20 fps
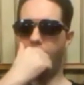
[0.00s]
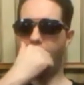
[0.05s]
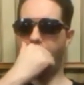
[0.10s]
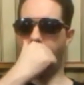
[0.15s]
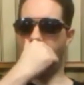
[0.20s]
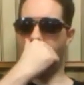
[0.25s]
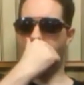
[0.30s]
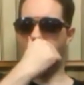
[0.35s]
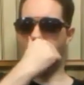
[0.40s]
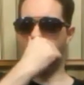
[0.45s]

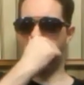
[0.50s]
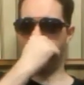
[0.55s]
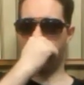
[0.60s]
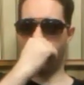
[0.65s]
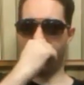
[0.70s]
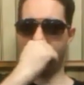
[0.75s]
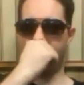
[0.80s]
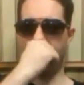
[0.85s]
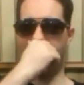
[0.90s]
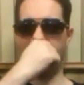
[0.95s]
Um,
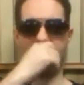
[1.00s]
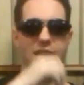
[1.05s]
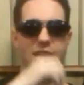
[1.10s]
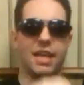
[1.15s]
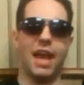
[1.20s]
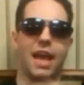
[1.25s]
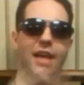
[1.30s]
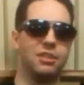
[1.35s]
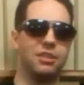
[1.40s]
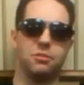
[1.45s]
and yes,
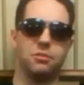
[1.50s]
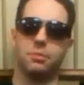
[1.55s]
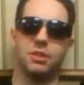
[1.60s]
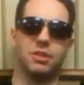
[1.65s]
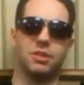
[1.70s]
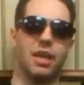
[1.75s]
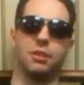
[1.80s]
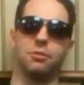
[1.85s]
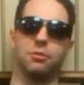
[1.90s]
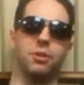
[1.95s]
he has his
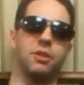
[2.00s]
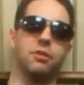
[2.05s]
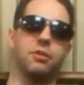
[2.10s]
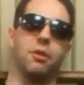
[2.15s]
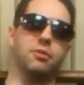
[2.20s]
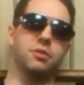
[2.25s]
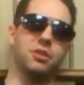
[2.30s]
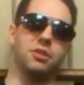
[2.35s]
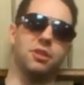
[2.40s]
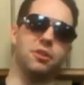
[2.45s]
mistakes where he
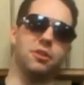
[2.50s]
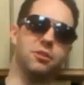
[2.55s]
throws his